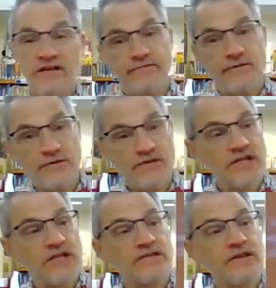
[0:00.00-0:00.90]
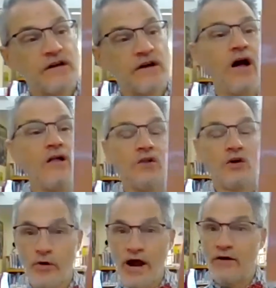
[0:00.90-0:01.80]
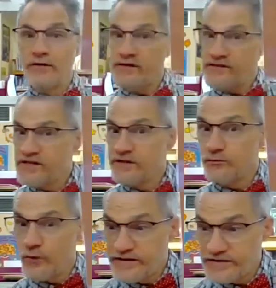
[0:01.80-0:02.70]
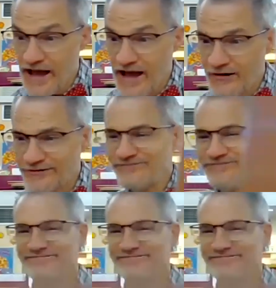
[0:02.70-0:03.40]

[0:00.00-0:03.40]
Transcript: If you see the color brown, sit right down.